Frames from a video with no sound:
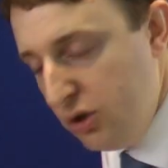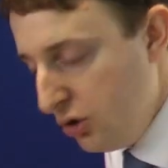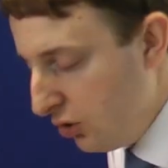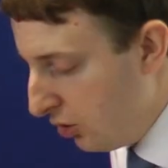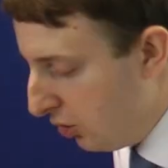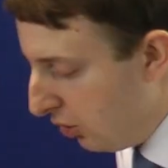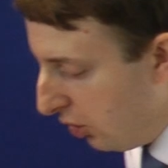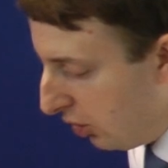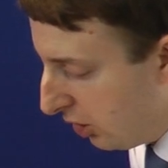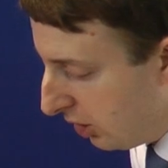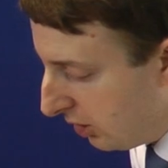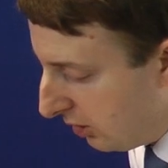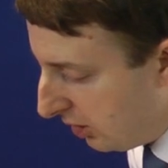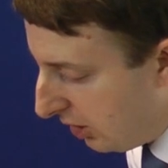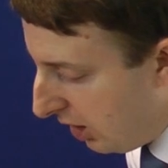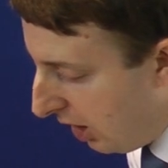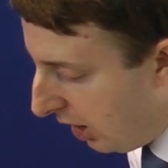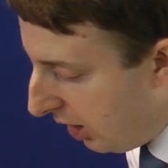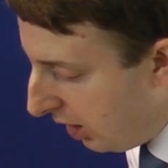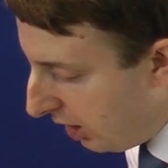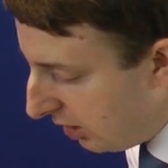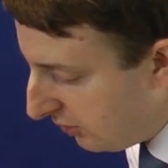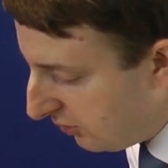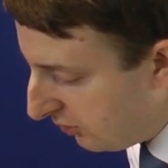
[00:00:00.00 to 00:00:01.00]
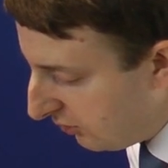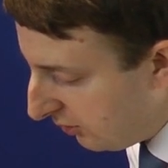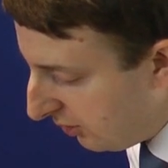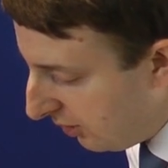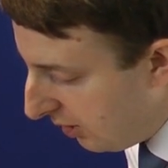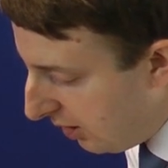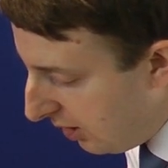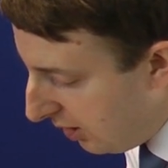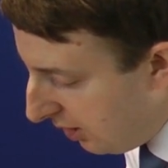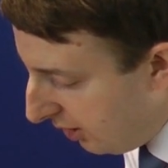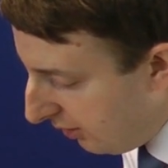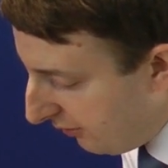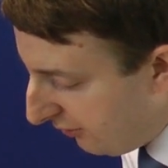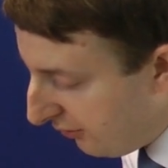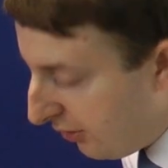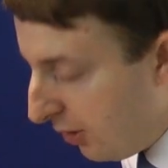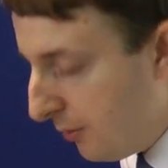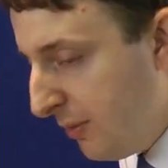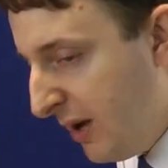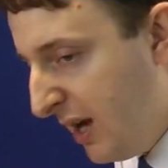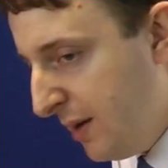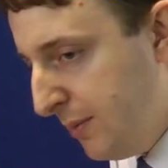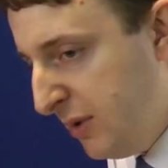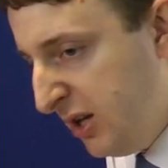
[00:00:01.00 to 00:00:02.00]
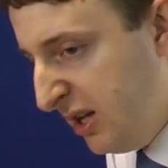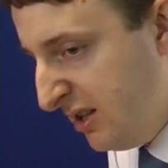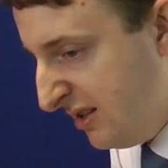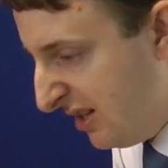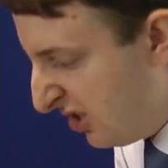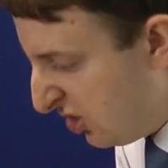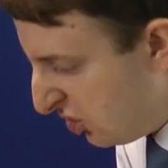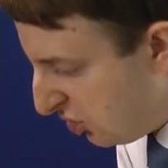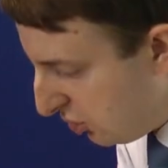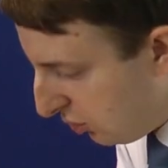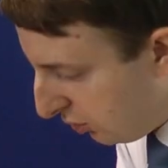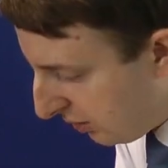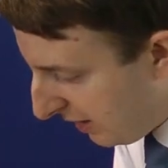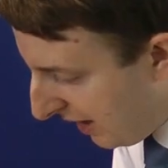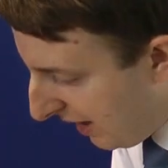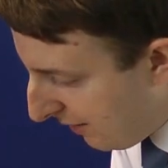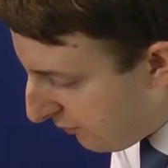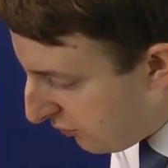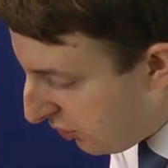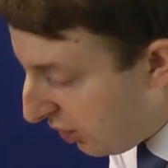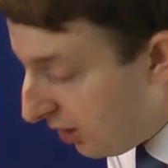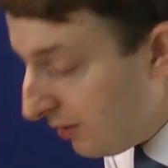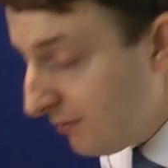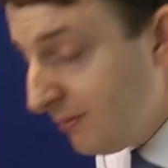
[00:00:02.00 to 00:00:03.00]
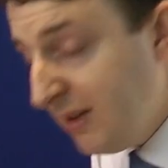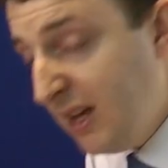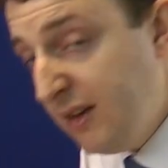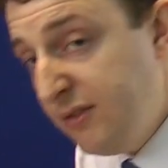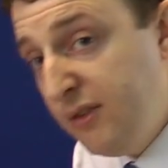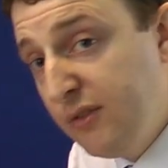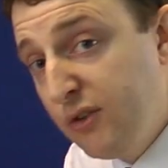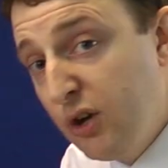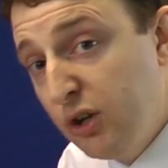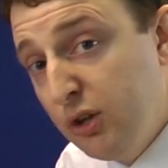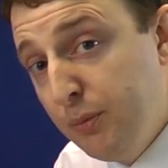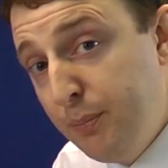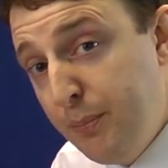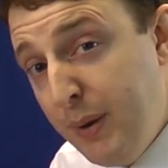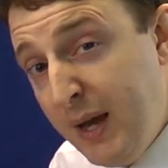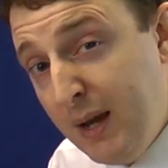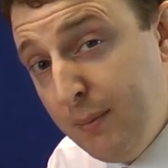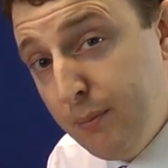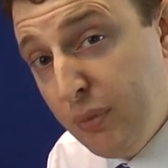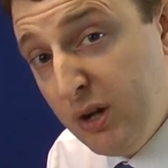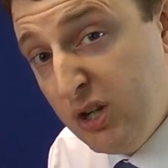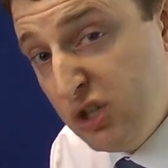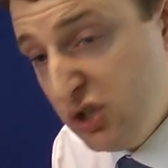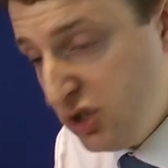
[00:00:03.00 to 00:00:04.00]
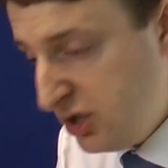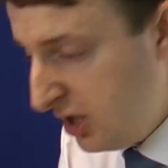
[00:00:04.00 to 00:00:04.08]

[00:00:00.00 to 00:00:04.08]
your cards from maybe a digital camera. If you've got a PicBridge